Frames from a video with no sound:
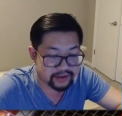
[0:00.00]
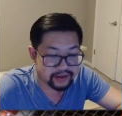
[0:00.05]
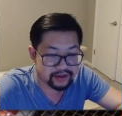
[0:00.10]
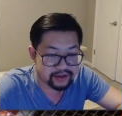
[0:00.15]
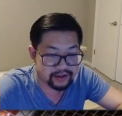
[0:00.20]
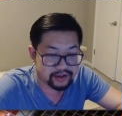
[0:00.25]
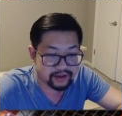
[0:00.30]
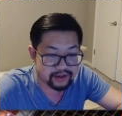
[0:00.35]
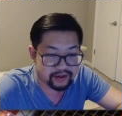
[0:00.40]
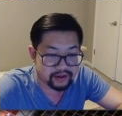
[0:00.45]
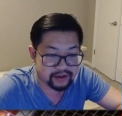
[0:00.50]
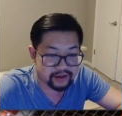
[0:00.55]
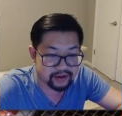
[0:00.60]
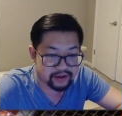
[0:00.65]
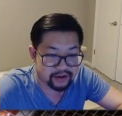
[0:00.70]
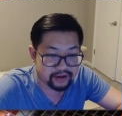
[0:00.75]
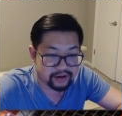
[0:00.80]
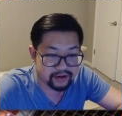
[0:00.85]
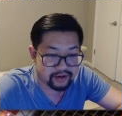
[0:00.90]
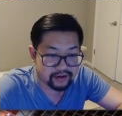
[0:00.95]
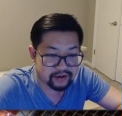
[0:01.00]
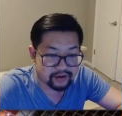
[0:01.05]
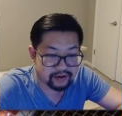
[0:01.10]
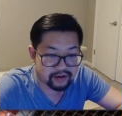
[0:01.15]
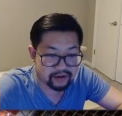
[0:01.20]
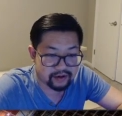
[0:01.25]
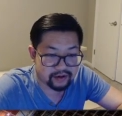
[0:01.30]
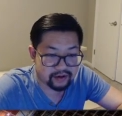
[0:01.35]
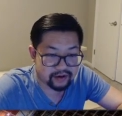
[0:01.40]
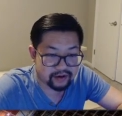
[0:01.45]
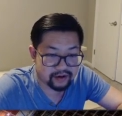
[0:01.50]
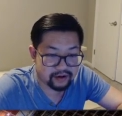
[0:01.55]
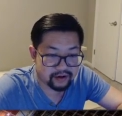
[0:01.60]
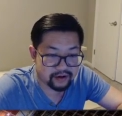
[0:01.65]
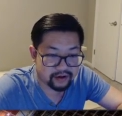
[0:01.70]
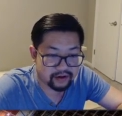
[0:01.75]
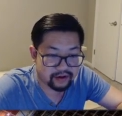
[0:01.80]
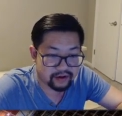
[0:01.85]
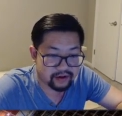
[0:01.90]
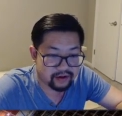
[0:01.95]

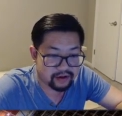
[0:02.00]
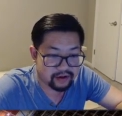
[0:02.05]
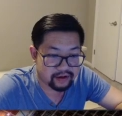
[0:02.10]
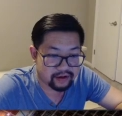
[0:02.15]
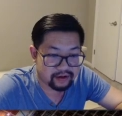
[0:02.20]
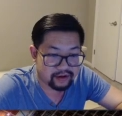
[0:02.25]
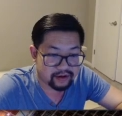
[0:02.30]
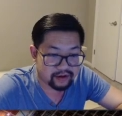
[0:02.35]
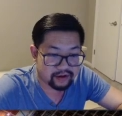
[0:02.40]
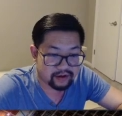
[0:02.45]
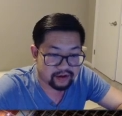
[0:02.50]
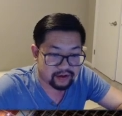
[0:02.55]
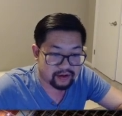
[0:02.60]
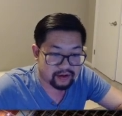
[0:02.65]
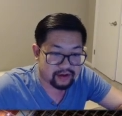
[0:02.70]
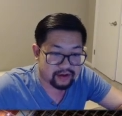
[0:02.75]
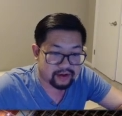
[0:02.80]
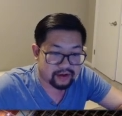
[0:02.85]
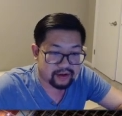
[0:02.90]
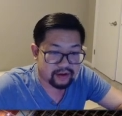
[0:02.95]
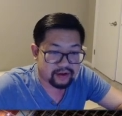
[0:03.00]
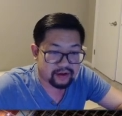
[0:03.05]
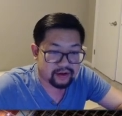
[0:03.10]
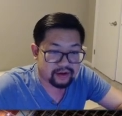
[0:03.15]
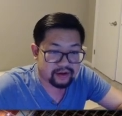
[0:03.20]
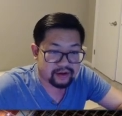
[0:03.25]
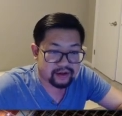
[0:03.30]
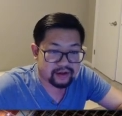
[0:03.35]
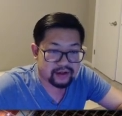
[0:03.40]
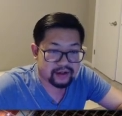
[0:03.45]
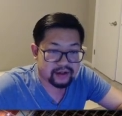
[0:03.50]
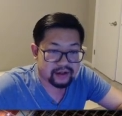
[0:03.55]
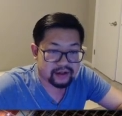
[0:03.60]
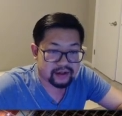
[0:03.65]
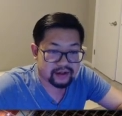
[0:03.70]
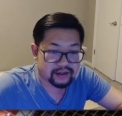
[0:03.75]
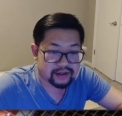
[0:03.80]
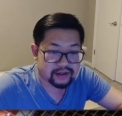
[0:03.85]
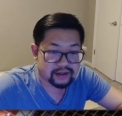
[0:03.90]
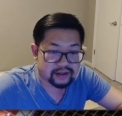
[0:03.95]

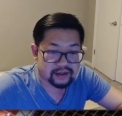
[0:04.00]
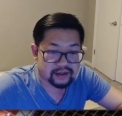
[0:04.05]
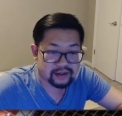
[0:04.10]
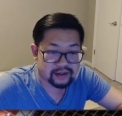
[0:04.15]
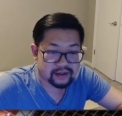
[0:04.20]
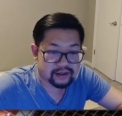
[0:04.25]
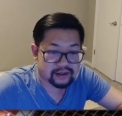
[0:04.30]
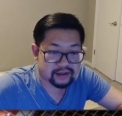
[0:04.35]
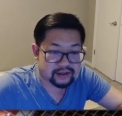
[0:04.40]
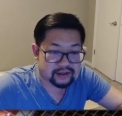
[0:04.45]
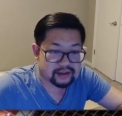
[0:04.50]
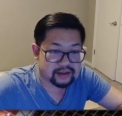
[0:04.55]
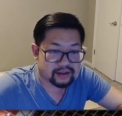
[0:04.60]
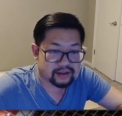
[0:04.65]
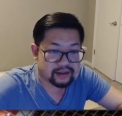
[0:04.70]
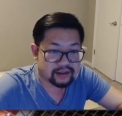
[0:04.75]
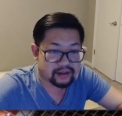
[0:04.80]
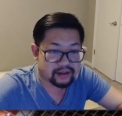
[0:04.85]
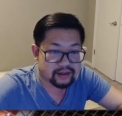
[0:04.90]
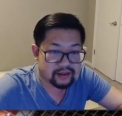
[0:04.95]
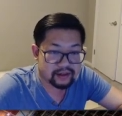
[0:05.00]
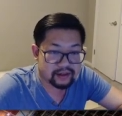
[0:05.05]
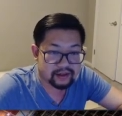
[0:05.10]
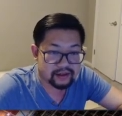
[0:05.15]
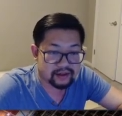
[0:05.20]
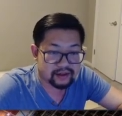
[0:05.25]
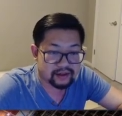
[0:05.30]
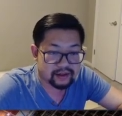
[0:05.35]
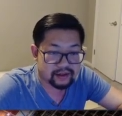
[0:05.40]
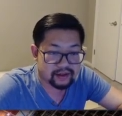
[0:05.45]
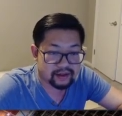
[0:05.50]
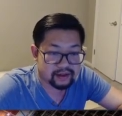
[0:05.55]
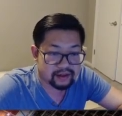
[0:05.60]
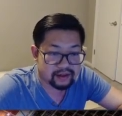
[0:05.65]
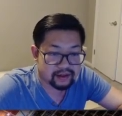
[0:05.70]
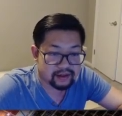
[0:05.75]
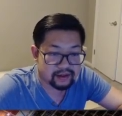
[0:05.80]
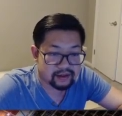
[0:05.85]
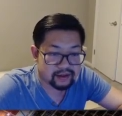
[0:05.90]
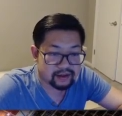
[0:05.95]

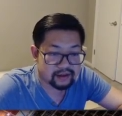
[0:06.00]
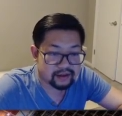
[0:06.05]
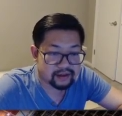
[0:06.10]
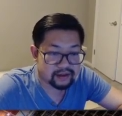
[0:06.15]
Nothing is said.